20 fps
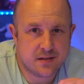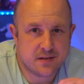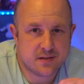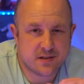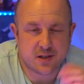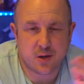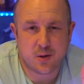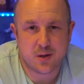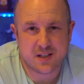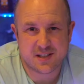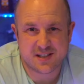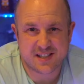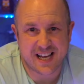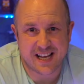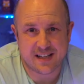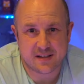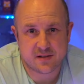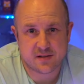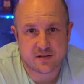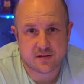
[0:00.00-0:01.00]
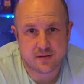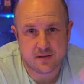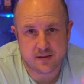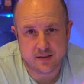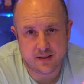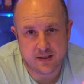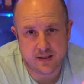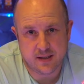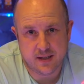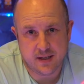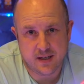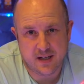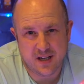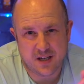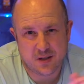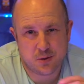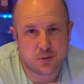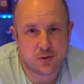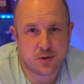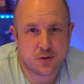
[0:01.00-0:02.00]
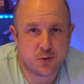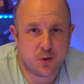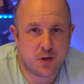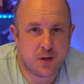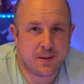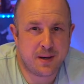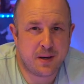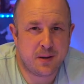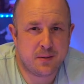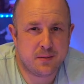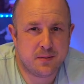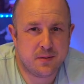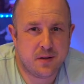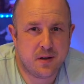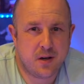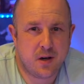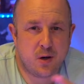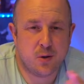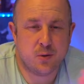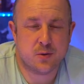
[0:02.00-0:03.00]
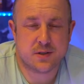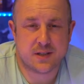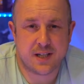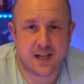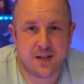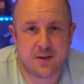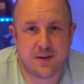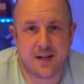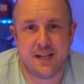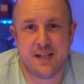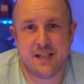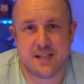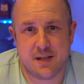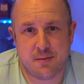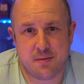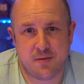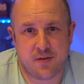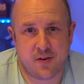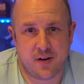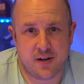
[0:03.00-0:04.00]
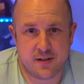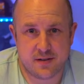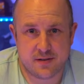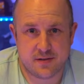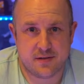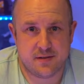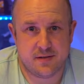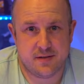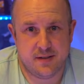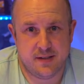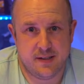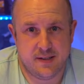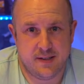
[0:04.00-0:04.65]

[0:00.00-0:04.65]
solar stats and also talking about wholesale energy providers.